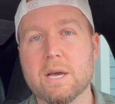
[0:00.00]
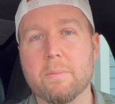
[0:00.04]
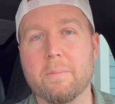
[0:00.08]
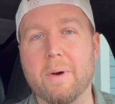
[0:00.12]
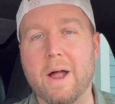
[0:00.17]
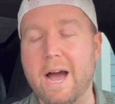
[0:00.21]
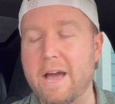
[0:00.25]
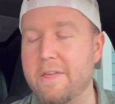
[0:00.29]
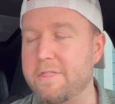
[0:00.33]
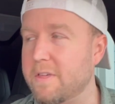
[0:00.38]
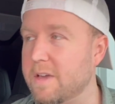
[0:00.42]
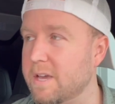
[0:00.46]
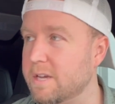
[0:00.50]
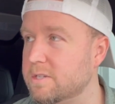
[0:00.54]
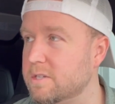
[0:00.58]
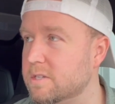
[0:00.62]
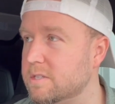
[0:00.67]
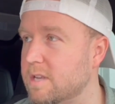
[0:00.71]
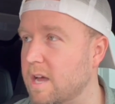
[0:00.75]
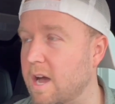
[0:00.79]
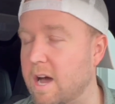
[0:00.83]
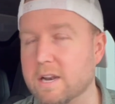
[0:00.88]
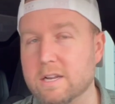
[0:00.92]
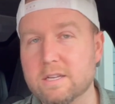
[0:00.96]
But I think
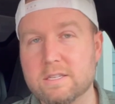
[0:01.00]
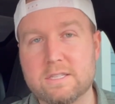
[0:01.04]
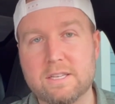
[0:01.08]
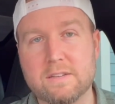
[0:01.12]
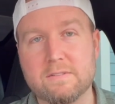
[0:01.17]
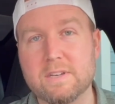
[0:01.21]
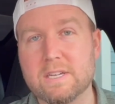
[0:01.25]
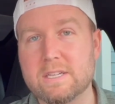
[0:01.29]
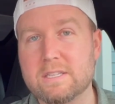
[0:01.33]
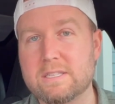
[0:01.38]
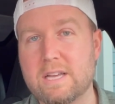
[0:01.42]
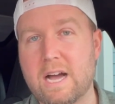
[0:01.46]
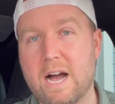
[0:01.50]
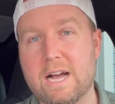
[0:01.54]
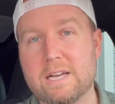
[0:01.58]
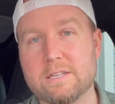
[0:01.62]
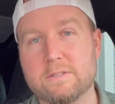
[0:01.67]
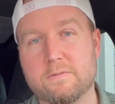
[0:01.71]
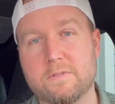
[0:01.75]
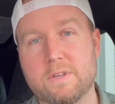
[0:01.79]
just Honda Civic size